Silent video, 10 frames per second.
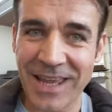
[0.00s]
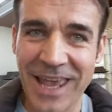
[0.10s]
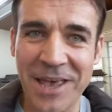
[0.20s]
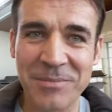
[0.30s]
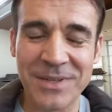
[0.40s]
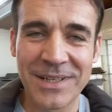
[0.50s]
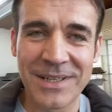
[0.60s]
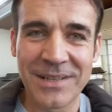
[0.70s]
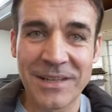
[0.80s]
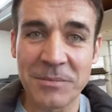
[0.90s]
cab
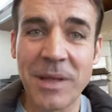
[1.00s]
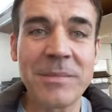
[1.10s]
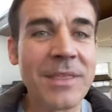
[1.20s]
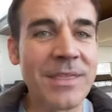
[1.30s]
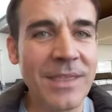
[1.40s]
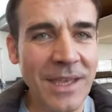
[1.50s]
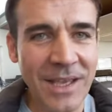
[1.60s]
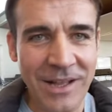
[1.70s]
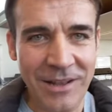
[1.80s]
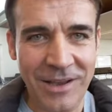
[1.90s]
that made me
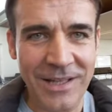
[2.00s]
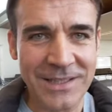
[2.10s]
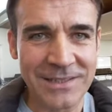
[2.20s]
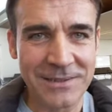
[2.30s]
think a lot.